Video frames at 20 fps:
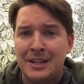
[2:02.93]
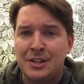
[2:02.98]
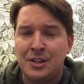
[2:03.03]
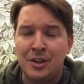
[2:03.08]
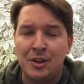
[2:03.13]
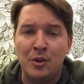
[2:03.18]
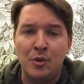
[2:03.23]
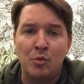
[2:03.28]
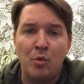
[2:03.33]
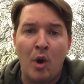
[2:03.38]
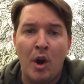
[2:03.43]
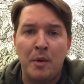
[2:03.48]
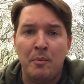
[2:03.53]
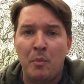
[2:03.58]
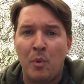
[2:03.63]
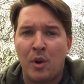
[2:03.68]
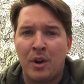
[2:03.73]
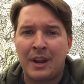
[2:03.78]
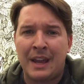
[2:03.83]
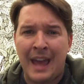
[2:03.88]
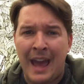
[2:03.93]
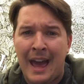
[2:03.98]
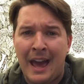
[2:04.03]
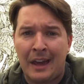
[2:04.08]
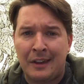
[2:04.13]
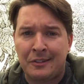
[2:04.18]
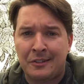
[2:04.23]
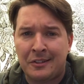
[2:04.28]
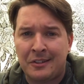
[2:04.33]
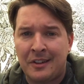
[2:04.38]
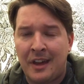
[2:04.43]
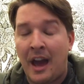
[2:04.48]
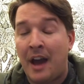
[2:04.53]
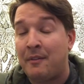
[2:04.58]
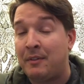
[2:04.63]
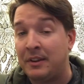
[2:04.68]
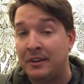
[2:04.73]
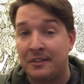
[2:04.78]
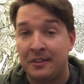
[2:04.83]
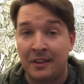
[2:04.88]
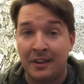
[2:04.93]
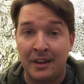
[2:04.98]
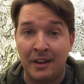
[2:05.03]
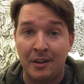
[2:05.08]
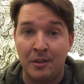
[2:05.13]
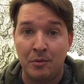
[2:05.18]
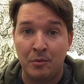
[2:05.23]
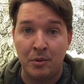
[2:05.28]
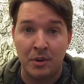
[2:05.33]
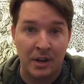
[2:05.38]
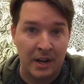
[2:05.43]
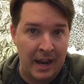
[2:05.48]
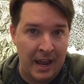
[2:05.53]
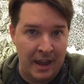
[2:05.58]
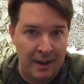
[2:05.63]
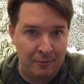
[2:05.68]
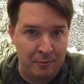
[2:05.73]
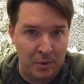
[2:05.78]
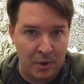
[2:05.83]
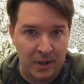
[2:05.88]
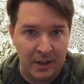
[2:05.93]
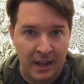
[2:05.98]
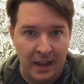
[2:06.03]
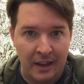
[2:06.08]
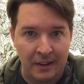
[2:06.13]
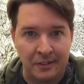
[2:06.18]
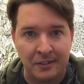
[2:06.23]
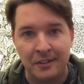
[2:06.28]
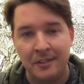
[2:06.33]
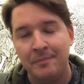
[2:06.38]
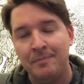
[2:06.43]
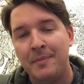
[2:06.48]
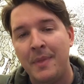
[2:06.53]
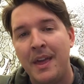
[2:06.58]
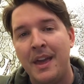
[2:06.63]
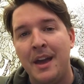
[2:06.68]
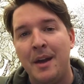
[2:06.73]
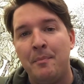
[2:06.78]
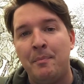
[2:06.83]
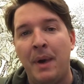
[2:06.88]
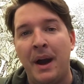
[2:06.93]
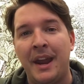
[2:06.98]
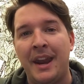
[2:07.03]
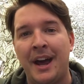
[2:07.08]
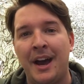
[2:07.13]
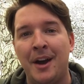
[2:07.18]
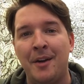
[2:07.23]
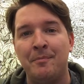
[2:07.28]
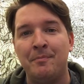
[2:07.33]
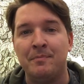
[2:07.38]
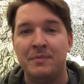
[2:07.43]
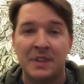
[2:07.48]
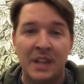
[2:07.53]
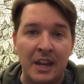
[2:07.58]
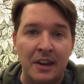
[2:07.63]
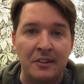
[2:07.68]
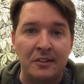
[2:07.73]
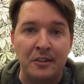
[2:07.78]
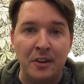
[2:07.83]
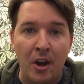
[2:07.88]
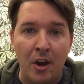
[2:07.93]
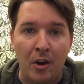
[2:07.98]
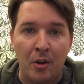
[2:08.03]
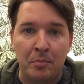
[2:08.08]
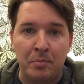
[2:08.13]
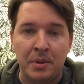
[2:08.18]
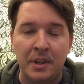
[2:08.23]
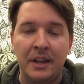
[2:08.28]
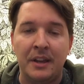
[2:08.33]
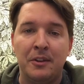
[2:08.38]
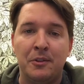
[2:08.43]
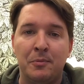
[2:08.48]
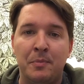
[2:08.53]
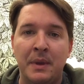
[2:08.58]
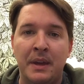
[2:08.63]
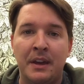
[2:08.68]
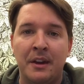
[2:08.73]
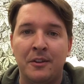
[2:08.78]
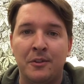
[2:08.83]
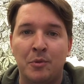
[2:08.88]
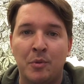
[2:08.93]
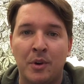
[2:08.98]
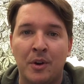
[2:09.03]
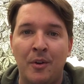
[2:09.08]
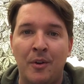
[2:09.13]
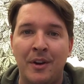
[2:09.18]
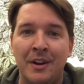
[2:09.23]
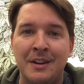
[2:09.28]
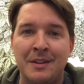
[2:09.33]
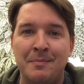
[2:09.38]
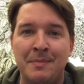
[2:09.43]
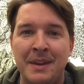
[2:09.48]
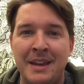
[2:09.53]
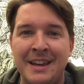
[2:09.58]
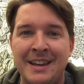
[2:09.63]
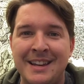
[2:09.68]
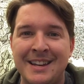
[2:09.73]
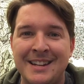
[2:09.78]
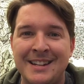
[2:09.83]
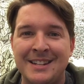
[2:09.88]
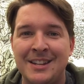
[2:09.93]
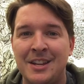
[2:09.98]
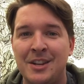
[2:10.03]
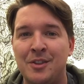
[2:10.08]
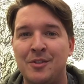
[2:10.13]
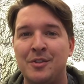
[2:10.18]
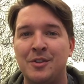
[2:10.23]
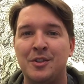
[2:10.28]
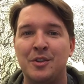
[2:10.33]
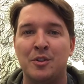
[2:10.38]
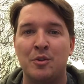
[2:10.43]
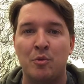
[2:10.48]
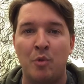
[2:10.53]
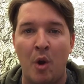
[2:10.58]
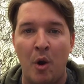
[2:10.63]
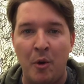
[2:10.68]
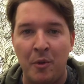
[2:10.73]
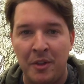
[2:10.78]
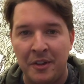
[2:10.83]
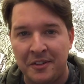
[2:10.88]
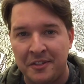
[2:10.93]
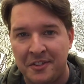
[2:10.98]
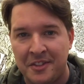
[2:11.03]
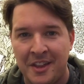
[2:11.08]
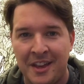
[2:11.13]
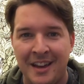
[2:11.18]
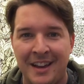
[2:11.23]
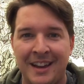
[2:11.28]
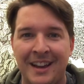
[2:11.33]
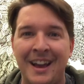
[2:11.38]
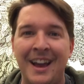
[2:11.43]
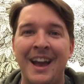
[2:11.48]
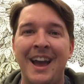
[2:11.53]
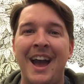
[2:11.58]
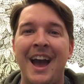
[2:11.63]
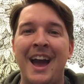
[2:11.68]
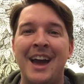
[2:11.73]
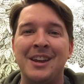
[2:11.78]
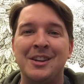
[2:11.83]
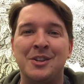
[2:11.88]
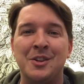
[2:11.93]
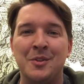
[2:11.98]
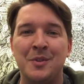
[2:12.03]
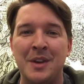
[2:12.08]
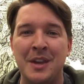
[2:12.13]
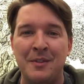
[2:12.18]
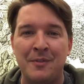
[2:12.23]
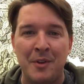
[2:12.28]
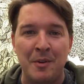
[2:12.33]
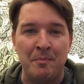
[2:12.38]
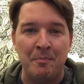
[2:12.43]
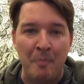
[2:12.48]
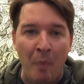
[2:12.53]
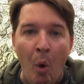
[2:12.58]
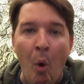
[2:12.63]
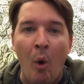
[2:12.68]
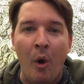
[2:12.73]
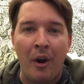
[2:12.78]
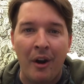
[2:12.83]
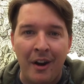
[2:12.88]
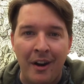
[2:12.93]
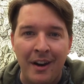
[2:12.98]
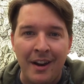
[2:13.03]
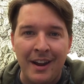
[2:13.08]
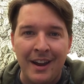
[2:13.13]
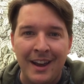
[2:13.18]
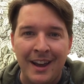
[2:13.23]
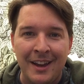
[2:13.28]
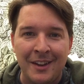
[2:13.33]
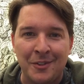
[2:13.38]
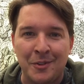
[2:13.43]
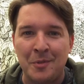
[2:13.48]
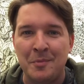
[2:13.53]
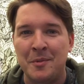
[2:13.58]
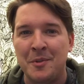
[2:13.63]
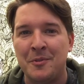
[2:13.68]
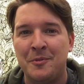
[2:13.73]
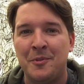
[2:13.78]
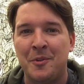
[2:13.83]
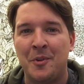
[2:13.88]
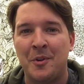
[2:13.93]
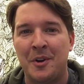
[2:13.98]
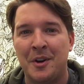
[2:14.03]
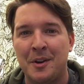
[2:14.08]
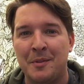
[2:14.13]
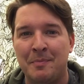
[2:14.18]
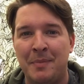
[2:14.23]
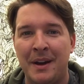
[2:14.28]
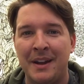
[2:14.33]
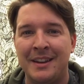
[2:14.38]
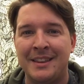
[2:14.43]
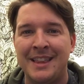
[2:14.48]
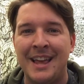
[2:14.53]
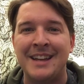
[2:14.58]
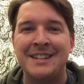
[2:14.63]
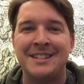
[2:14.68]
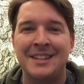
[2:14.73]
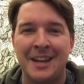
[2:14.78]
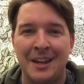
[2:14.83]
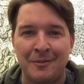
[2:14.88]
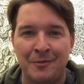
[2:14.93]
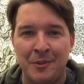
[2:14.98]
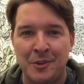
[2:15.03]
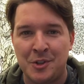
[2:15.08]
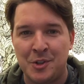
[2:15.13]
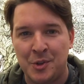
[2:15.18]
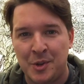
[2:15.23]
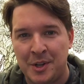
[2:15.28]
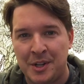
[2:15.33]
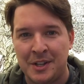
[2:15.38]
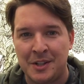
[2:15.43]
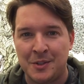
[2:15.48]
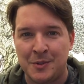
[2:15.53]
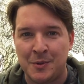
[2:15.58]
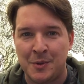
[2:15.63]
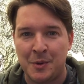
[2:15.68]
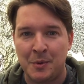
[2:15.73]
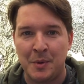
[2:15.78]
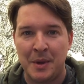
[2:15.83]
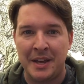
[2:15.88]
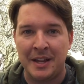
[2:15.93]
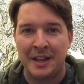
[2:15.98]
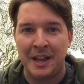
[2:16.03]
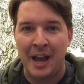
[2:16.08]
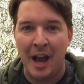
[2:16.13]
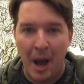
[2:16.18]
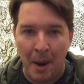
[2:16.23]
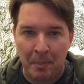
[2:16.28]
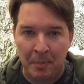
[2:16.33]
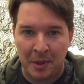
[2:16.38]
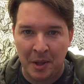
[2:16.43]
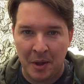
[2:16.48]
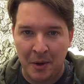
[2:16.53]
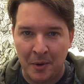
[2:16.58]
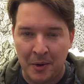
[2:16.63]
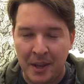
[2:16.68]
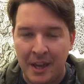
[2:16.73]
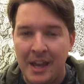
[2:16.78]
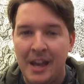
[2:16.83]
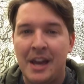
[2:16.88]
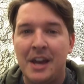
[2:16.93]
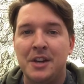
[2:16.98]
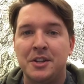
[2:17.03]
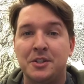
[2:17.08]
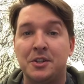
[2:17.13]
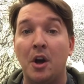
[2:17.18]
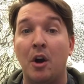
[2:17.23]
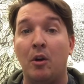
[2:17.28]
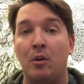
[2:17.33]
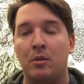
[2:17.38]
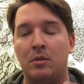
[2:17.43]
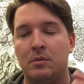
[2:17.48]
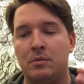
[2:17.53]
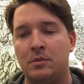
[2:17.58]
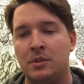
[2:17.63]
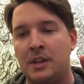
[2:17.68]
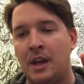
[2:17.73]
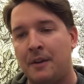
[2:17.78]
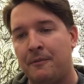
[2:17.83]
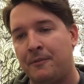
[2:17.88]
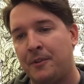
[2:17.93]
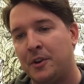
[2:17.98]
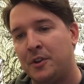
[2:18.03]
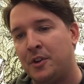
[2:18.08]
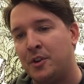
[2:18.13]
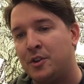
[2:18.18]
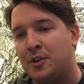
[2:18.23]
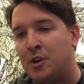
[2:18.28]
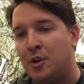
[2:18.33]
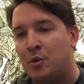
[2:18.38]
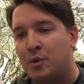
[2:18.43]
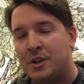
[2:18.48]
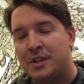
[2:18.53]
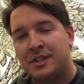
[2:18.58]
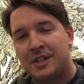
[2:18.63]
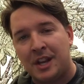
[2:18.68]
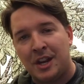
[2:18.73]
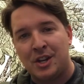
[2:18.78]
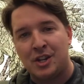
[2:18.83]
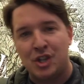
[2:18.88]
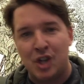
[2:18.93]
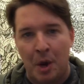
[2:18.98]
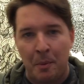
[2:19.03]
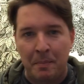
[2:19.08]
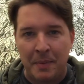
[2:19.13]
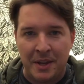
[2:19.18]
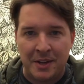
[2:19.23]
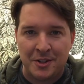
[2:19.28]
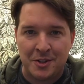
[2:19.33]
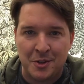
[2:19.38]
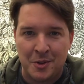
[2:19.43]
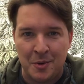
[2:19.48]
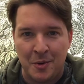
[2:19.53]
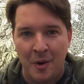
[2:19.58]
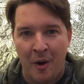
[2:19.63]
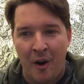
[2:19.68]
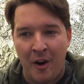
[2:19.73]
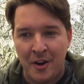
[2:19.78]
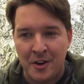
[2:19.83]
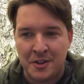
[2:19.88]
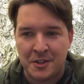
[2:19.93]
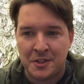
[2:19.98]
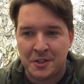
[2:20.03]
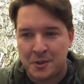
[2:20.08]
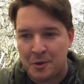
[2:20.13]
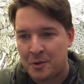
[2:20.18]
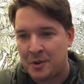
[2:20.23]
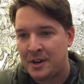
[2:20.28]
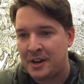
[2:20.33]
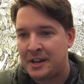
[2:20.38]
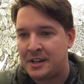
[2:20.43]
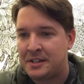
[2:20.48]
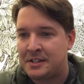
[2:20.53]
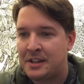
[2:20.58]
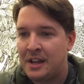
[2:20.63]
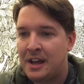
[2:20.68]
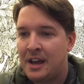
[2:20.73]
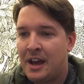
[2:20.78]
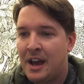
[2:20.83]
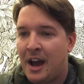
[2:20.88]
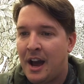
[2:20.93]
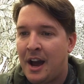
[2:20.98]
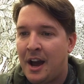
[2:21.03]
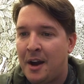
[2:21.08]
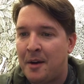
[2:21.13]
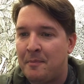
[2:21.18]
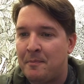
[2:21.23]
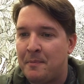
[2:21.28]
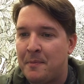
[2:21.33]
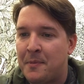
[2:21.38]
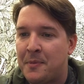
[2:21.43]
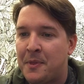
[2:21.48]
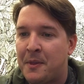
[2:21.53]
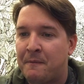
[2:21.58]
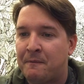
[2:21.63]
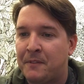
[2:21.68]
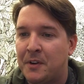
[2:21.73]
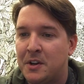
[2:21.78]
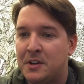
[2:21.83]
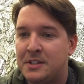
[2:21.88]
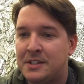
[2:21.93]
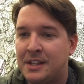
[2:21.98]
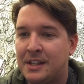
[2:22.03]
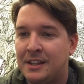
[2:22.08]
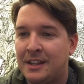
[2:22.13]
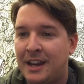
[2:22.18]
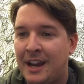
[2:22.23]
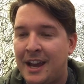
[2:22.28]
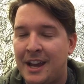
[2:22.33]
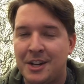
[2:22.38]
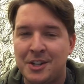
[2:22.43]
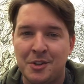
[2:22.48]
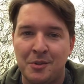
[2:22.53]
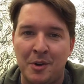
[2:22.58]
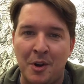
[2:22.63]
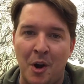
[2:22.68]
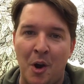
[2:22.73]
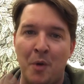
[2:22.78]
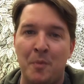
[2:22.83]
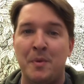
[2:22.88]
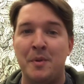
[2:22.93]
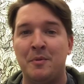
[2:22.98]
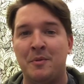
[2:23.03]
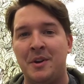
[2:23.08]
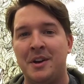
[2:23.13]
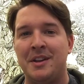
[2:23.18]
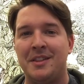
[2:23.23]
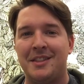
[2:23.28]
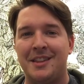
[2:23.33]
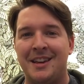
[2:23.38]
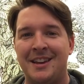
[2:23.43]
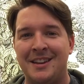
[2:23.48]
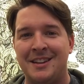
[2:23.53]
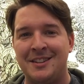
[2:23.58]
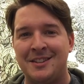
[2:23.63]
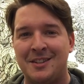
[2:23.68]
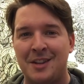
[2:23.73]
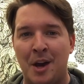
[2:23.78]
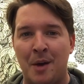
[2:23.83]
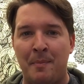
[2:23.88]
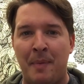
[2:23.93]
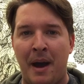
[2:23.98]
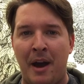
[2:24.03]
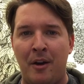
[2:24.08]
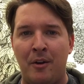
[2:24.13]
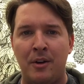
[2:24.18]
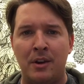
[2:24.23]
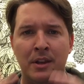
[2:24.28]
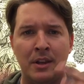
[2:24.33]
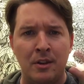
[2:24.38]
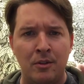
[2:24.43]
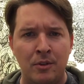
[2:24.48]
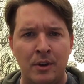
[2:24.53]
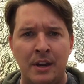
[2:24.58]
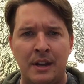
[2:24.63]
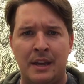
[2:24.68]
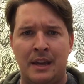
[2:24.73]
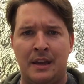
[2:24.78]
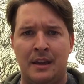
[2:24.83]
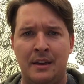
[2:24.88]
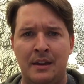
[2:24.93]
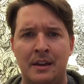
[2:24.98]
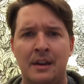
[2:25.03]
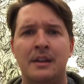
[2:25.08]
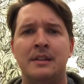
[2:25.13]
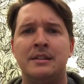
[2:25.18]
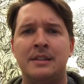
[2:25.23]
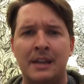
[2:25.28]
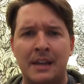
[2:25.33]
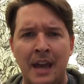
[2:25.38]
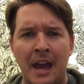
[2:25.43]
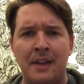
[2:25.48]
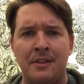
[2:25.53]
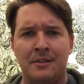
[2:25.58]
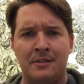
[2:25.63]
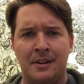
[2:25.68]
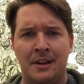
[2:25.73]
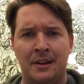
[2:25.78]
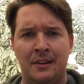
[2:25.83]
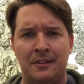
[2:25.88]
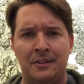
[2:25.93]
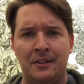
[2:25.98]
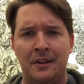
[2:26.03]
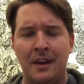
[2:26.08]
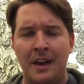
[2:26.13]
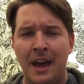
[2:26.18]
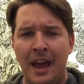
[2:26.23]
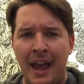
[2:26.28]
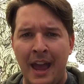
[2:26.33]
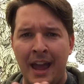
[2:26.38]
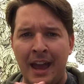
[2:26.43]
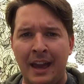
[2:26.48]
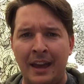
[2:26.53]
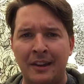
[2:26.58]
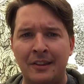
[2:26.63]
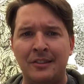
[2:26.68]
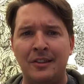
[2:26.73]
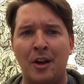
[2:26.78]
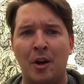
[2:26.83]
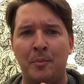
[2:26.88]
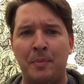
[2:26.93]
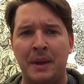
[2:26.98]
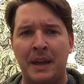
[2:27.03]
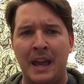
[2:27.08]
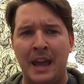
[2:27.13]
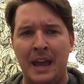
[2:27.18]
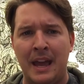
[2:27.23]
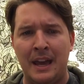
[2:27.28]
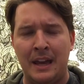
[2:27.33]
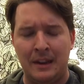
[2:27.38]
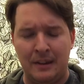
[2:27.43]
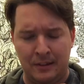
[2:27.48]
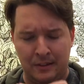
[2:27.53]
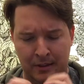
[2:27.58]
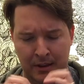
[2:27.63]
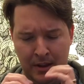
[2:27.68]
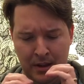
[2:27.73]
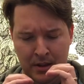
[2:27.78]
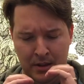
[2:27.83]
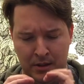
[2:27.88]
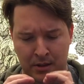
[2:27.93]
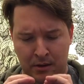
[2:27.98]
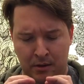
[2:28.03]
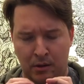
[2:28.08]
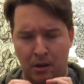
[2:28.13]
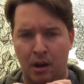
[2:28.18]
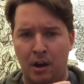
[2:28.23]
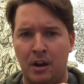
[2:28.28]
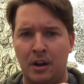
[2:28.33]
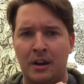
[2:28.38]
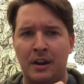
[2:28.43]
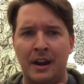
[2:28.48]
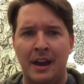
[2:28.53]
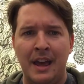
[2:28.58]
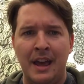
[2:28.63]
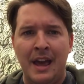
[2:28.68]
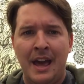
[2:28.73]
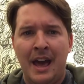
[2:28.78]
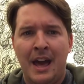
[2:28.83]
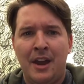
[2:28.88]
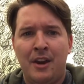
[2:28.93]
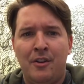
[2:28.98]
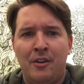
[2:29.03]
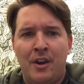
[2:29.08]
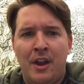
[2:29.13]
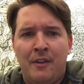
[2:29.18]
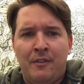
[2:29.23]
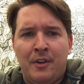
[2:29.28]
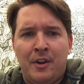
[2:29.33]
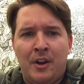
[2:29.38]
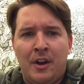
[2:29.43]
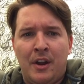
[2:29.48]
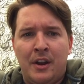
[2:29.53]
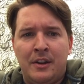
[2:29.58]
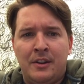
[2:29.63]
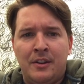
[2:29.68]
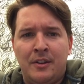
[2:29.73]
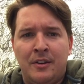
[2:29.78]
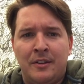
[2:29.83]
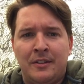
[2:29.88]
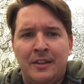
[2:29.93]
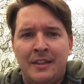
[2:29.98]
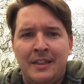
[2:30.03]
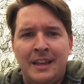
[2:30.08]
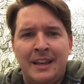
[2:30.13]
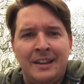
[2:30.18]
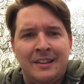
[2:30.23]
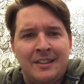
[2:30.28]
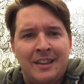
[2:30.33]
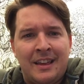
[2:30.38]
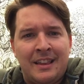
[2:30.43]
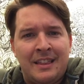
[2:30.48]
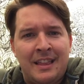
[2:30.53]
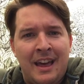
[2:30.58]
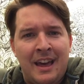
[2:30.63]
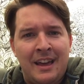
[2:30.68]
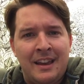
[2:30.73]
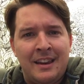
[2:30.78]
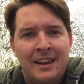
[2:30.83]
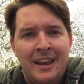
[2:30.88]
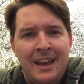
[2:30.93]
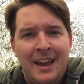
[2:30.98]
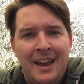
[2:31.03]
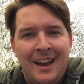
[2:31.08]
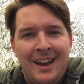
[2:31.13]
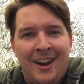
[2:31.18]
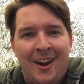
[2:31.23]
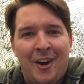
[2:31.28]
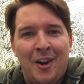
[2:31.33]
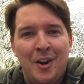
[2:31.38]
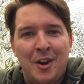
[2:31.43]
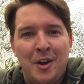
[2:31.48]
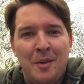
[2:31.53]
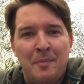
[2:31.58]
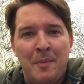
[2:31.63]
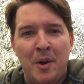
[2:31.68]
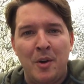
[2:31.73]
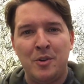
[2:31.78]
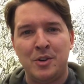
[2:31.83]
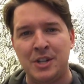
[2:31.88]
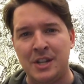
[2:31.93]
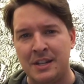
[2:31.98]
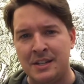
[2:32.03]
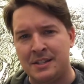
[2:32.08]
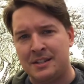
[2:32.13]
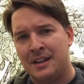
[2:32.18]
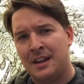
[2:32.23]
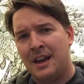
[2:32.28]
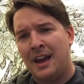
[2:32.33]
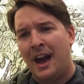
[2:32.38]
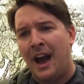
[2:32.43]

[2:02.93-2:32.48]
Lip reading: Do you want more guests? Obviously, we're going to have more guests. But let us know, please, because we're going to be continuing to grow this thing and do even more as we move forward. But thanks again for joining us for the weekly upload. So without further ado, we're just going to jump into our stories. The first thing that I actually want to open with is about unity, togetherness, hands helping hands, little heart. I don't ever know how to do this. I think it's like that, heart emojis.